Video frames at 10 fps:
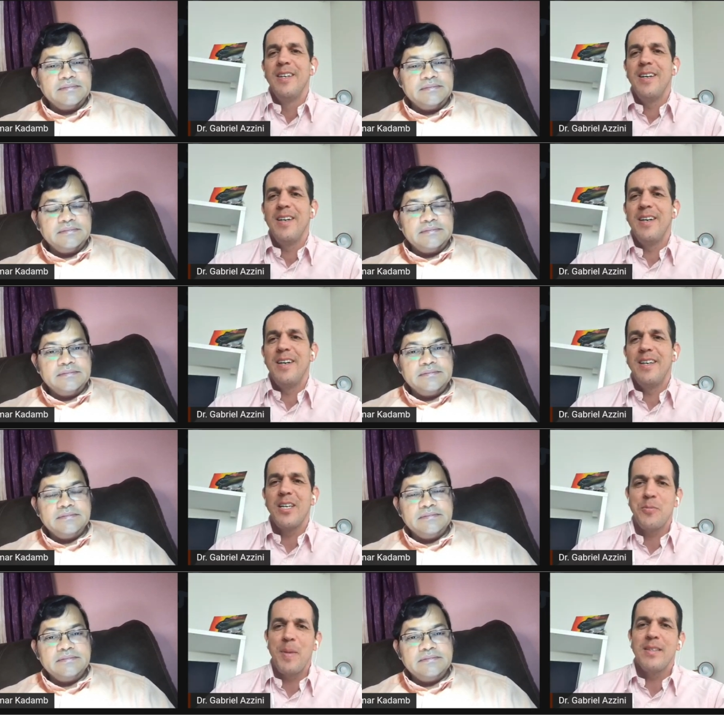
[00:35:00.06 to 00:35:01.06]
Speaker 1: I
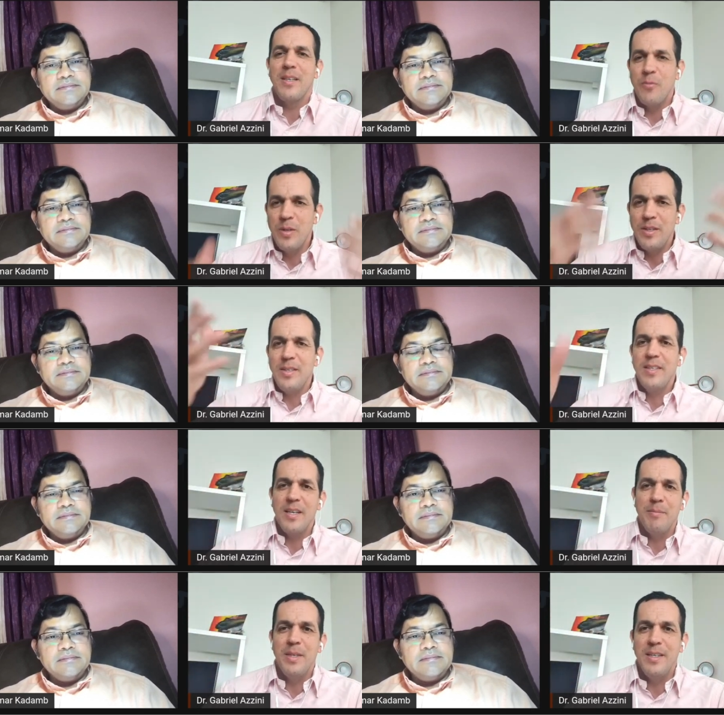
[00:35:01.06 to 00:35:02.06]
expect that we
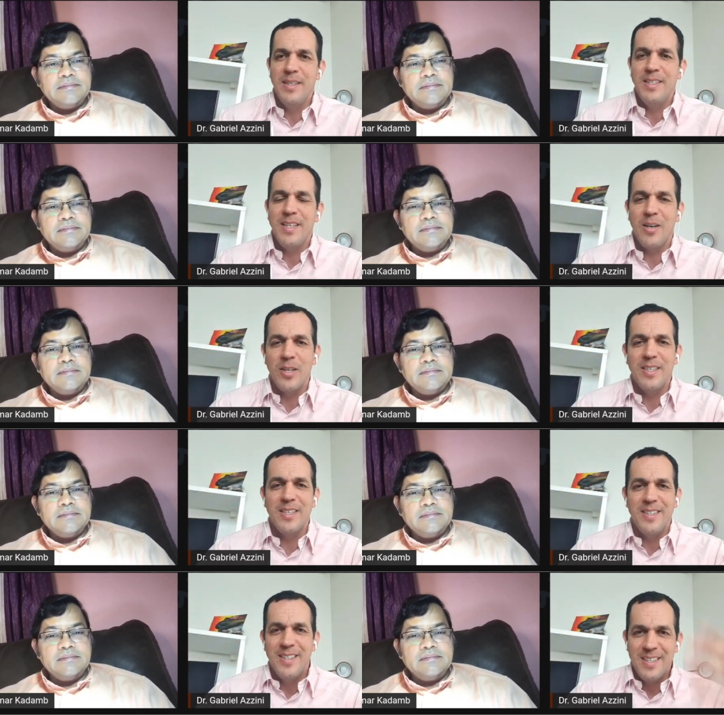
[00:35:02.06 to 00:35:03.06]
can be in another